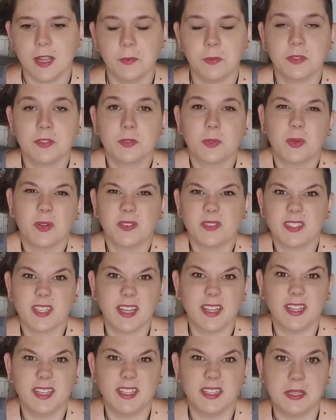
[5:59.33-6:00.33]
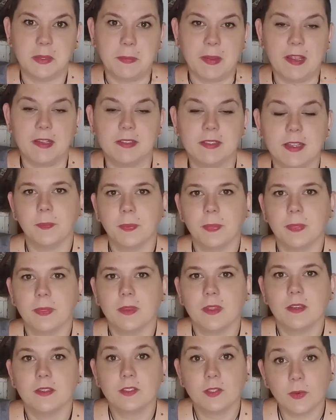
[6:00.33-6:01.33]
sort of second in command.
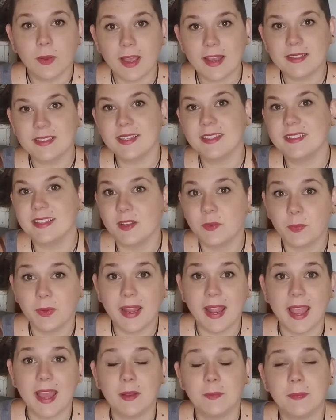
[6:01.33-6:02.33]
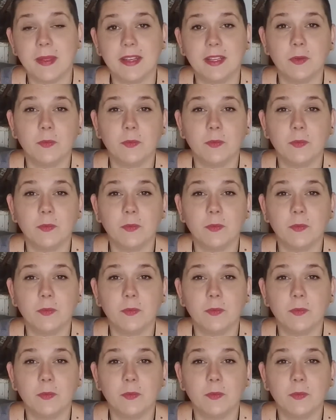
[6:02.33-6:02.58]
So as I said, we had many